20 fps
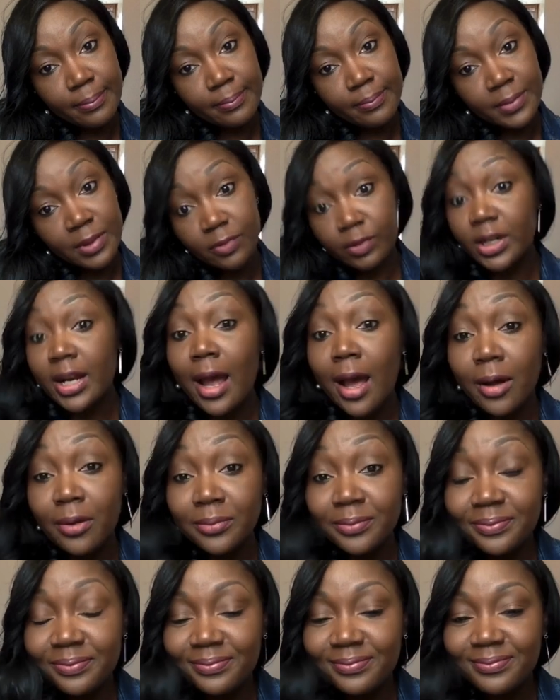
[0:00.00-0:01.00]
For now,
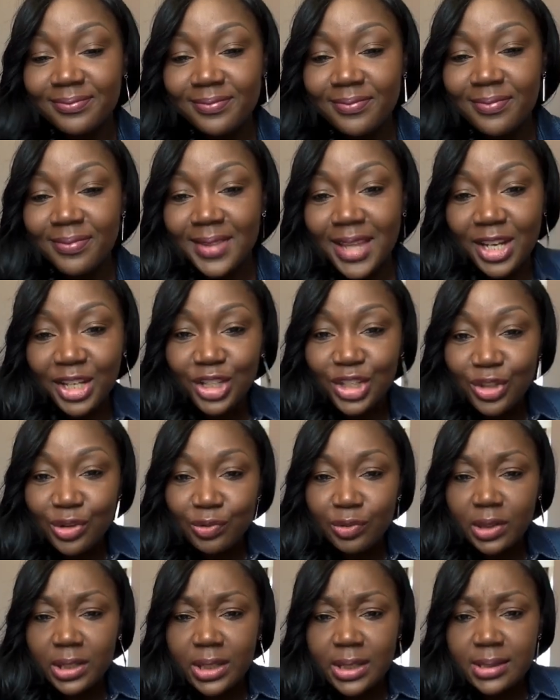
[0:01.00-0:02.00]
thank you
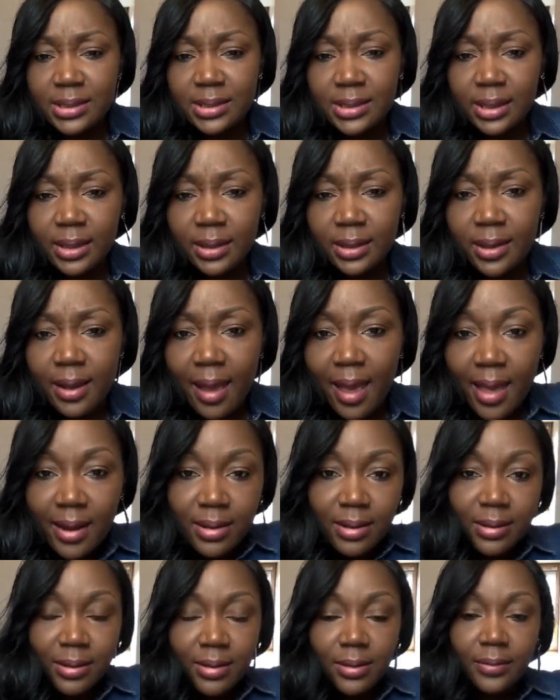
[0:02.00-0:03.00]
for listening,
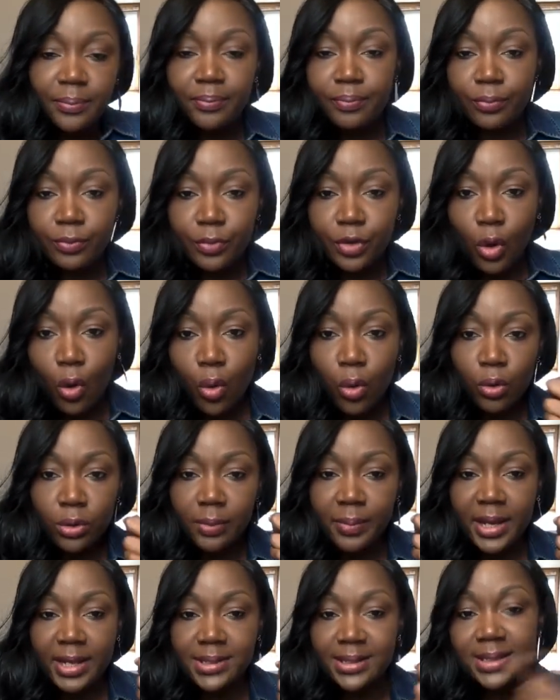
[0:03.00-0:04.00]
and all the
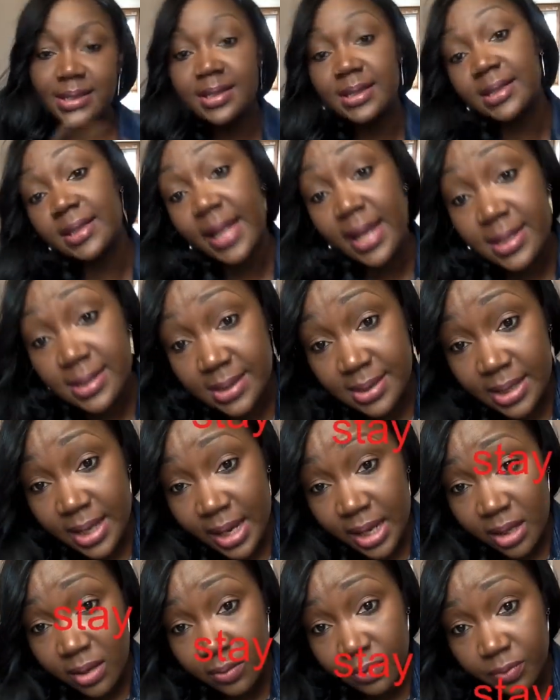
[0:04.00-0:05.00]
best. Stay
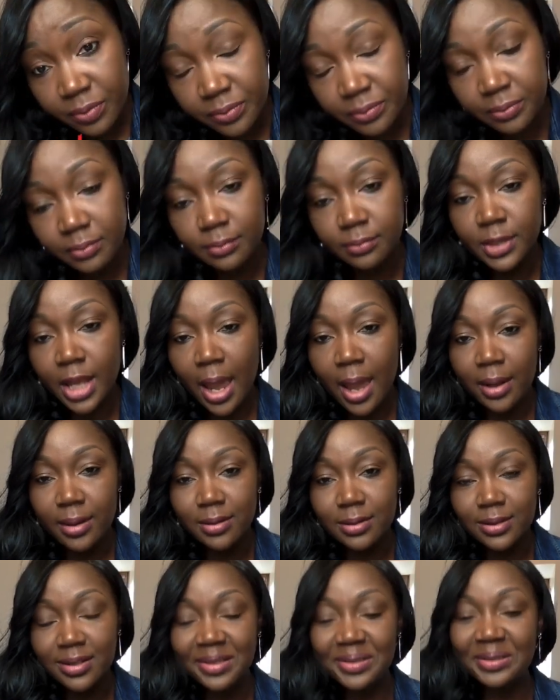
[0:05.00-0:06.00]
safe, and
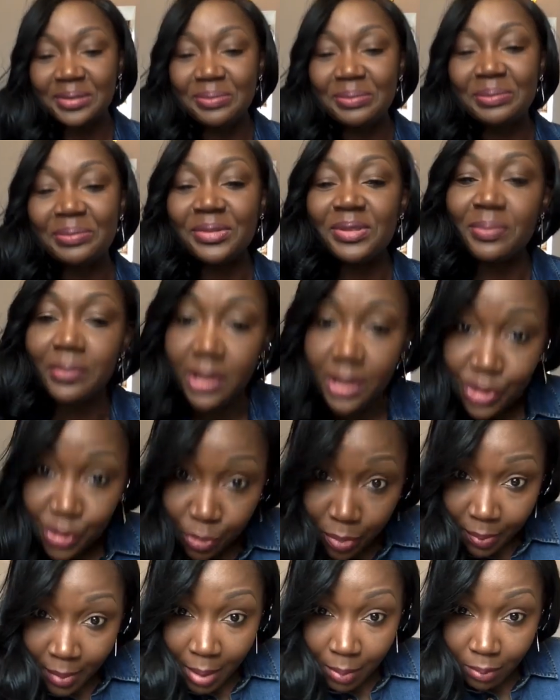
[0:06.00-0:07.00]
please
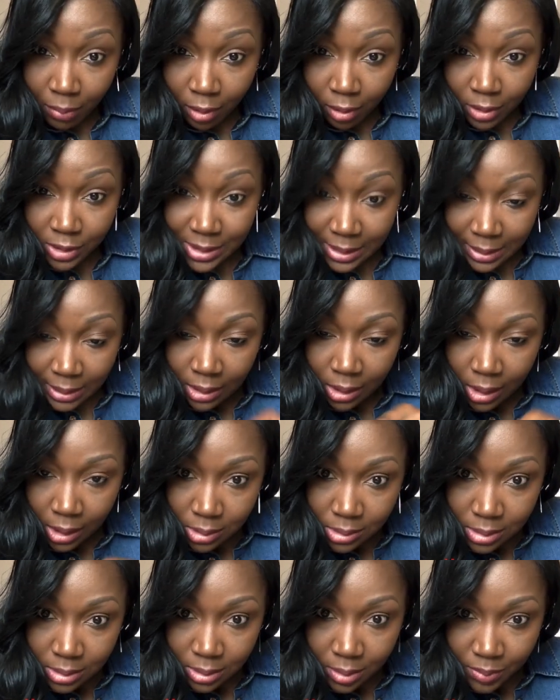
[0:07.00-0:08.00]
remember to click
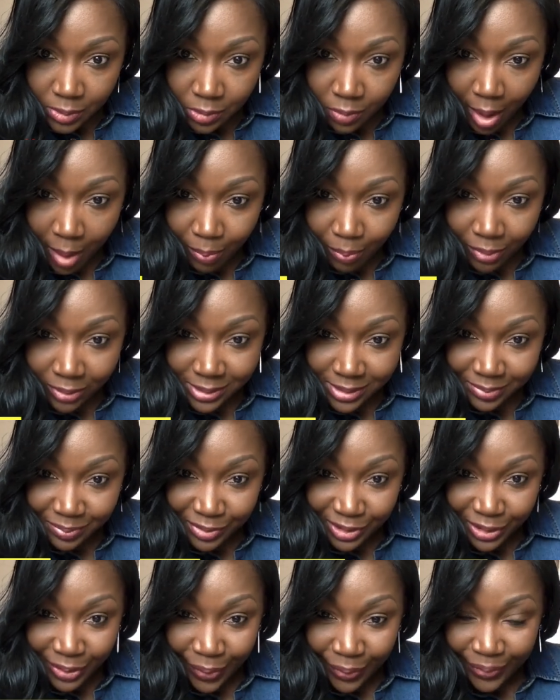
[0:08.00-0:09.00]
the subscribe button
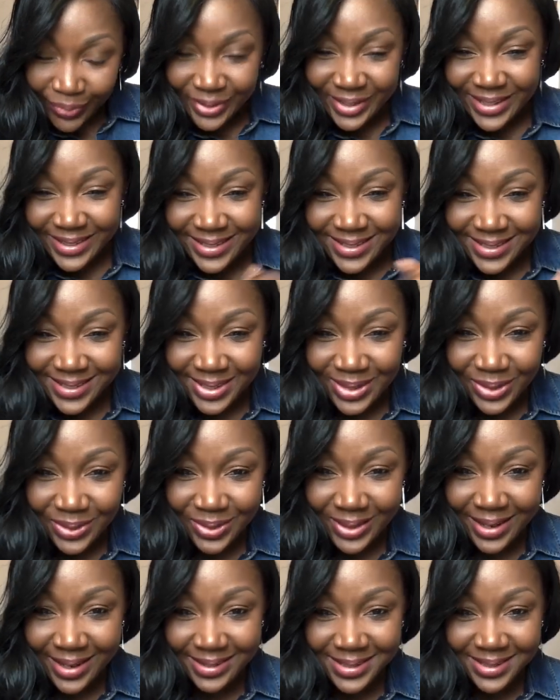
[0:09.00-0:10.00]
below. See you
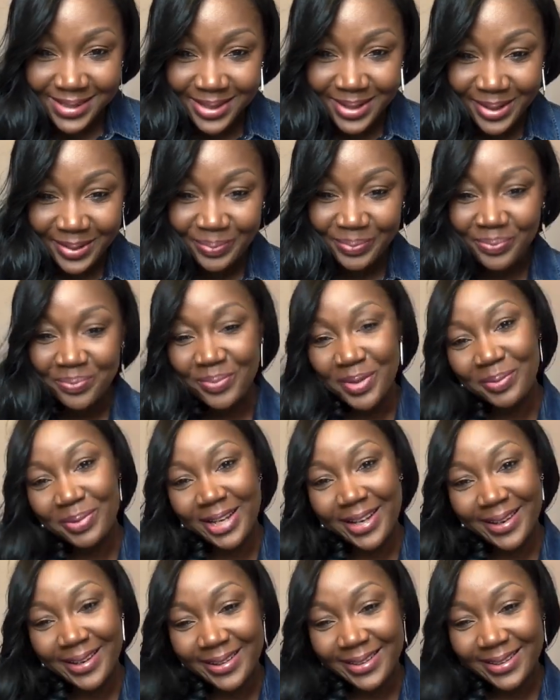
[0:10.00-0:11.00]
next time. Bye bye.